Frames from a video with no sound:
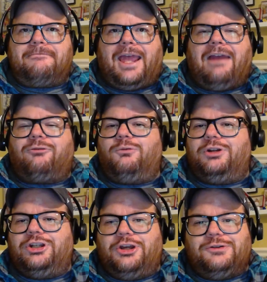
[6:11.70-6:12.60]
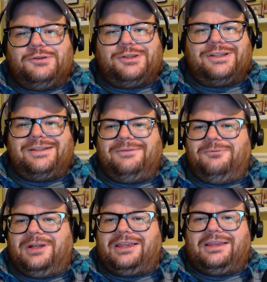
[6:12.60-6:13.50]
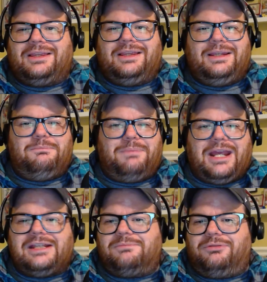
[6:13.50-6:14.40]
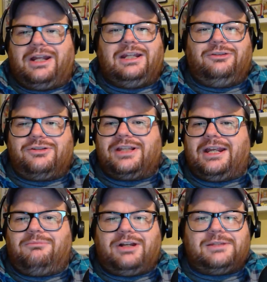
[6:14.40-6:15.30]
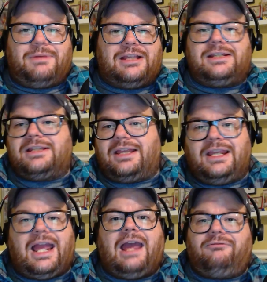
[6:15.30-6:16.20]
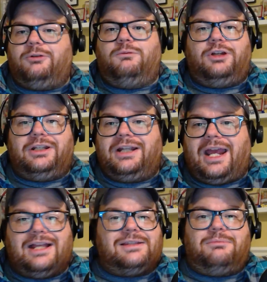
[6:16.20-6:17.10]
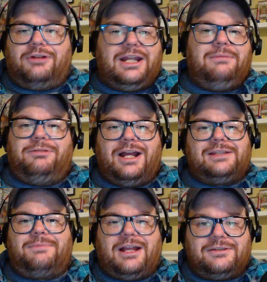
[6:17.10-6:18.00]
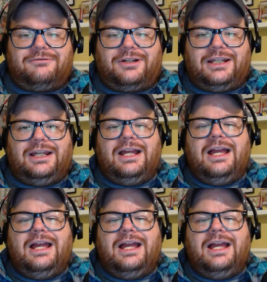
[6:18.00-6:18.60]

Everyone knows what the base Brady looks like in Press Pass because I think everyone has a Brady Press Pass rookie.